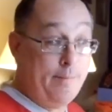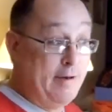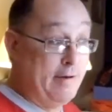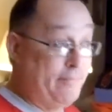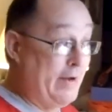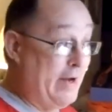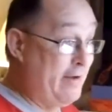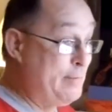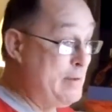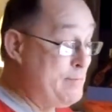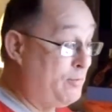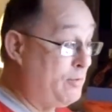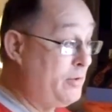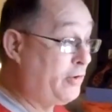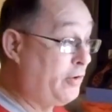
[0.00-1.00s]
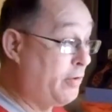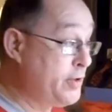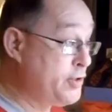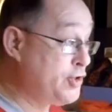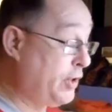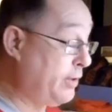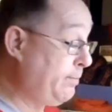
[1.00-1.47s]
I mean, if I have people
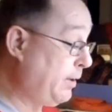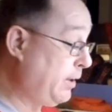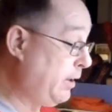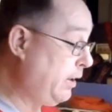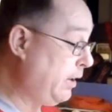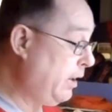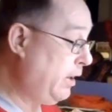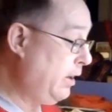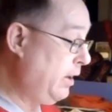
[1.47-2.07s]
encouraging me,